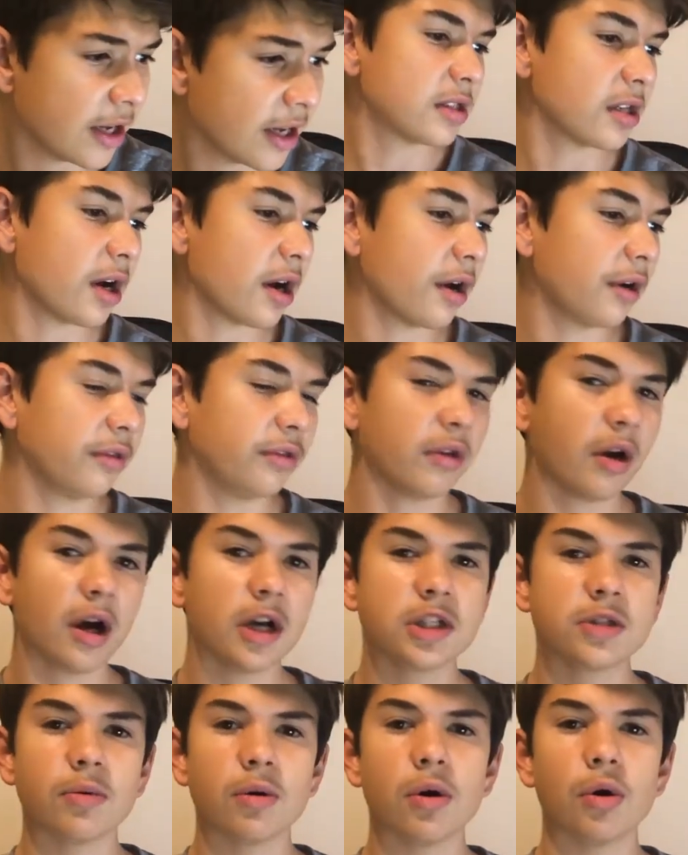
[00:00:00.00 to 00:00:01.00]
So
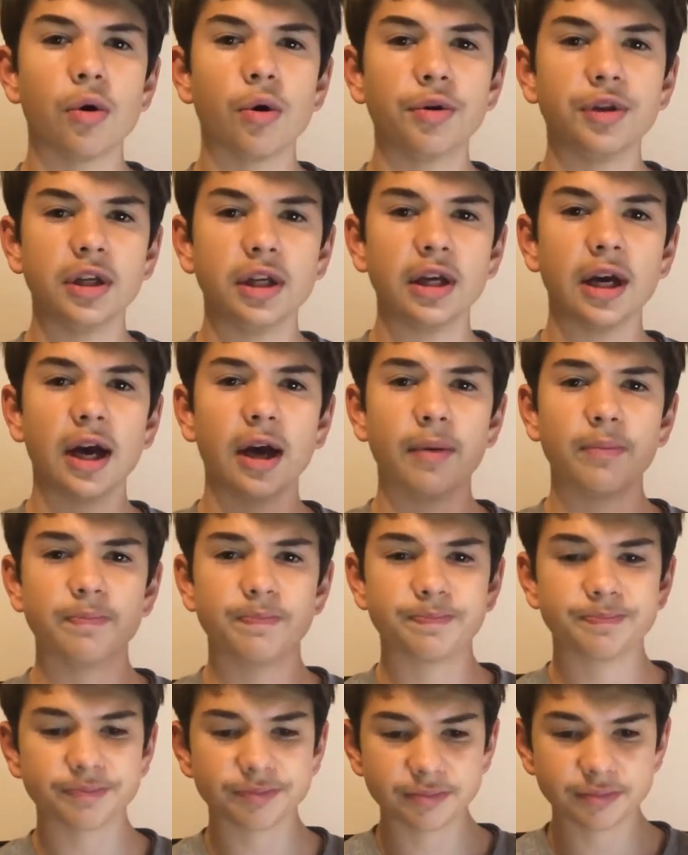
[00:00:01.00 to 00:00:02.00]
those were all the
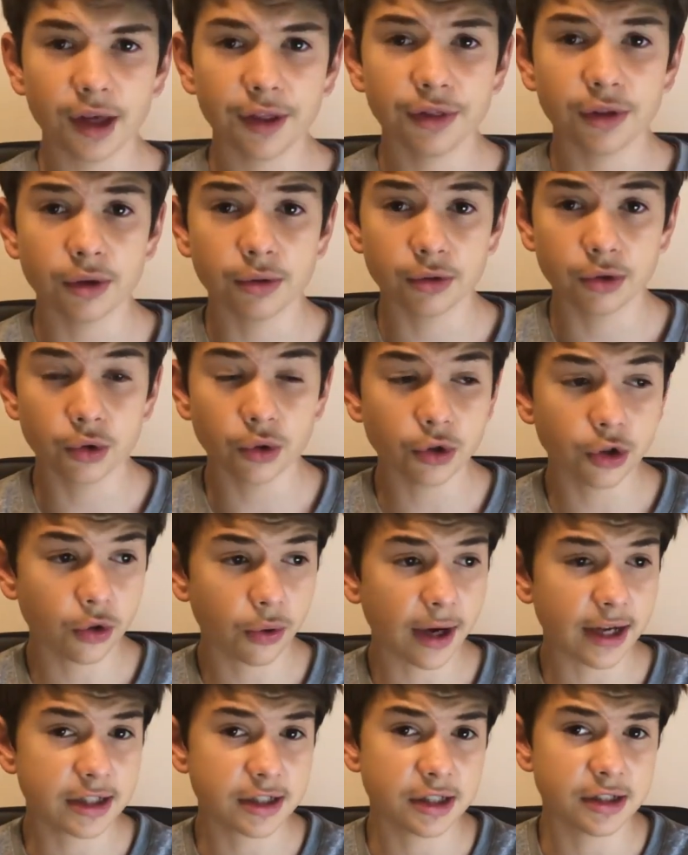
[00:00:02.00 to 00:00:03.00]
good
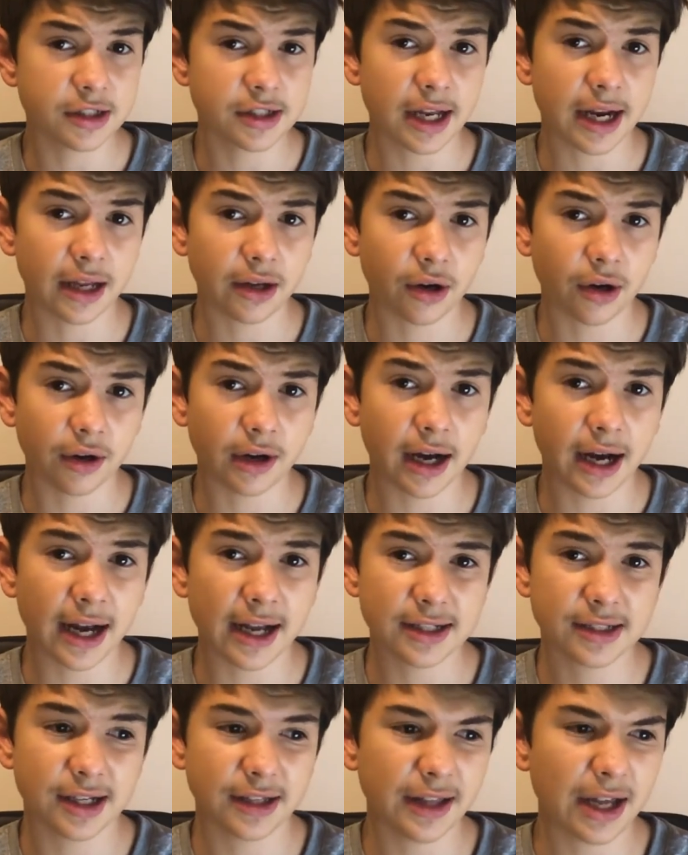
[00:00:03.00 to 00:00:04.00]
questions that I got
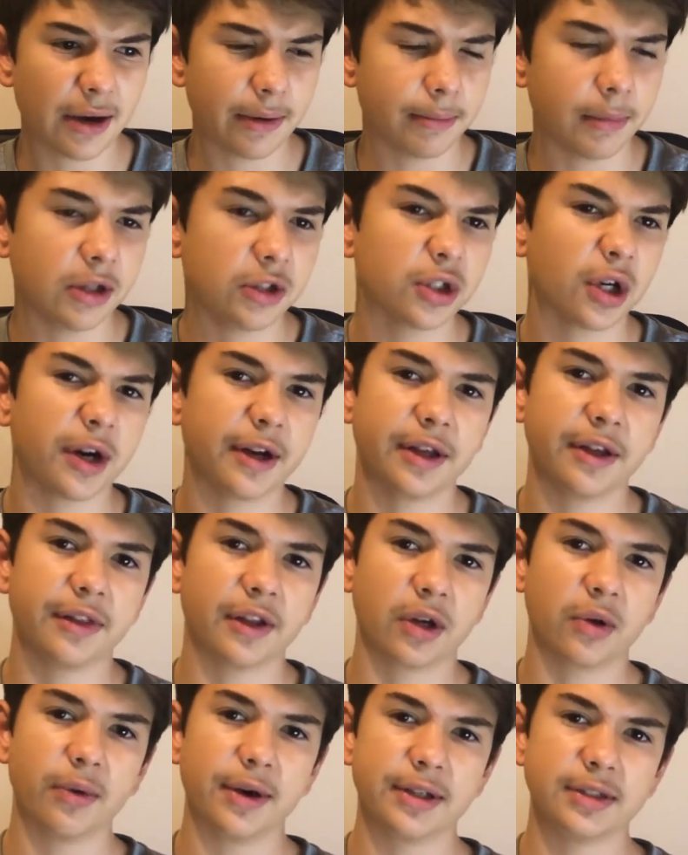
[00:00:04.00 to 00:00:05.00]
asked, and they were majority of
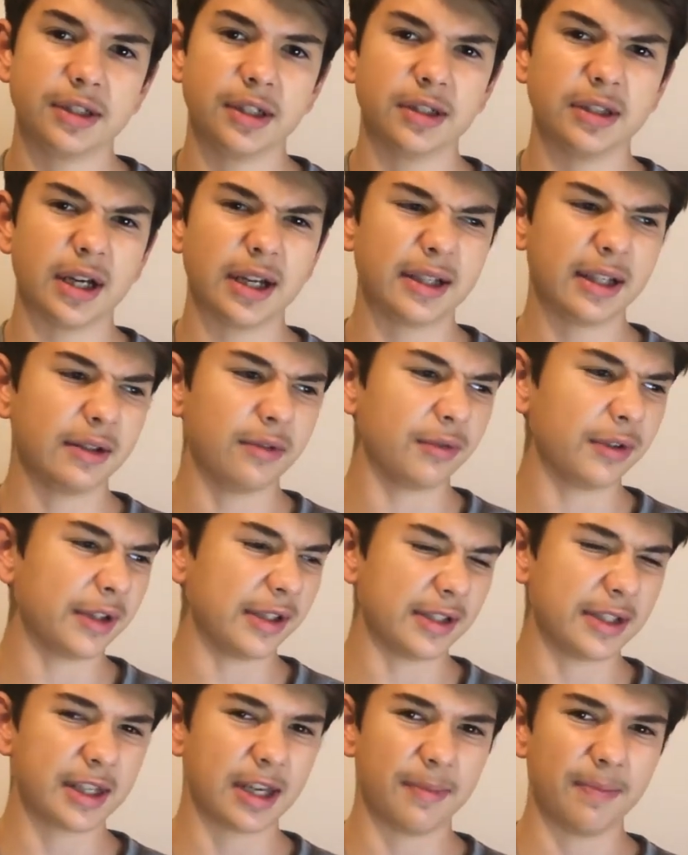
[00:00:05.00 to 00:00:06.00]
the questions. I didn't really
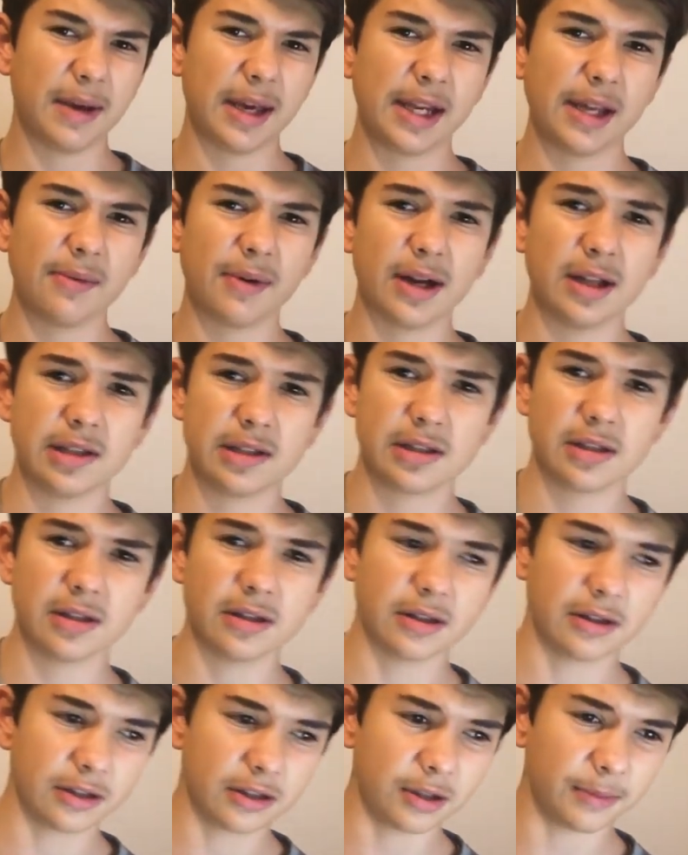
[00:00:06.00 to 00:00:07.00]
skip anyone's,
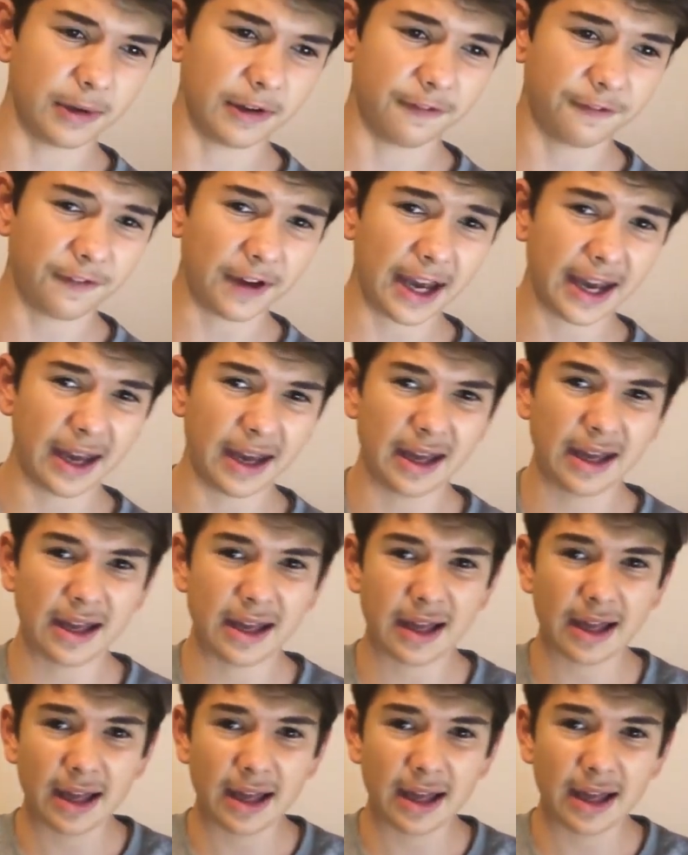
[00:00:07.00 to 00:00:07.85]
to be fair.